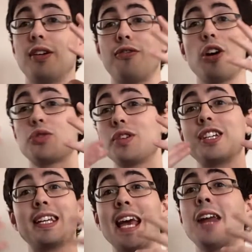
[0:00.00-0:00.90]
the first
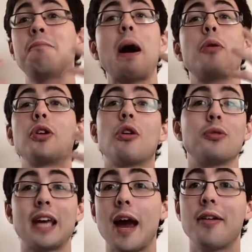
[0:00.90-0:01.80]
region again, battle your
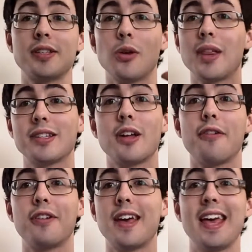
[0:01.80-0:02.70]
old character, all that stuff.